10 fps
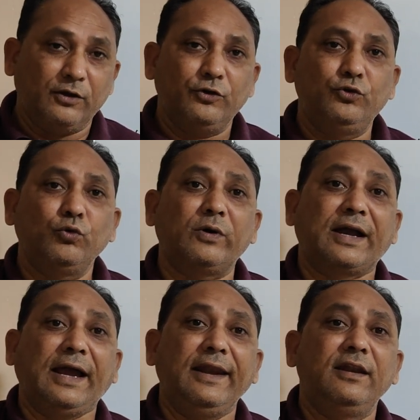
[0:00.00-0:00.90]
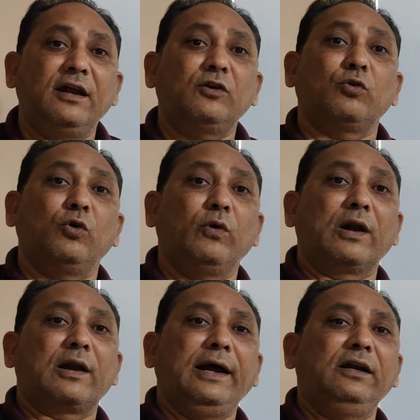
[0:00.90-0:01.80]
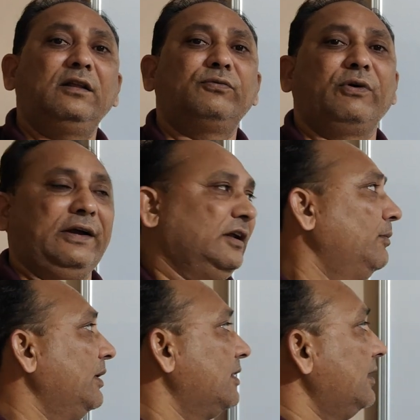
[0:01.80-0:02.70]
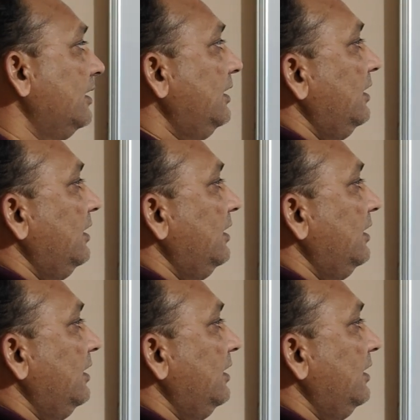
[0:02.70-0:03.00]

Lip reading: you cannot override the final method.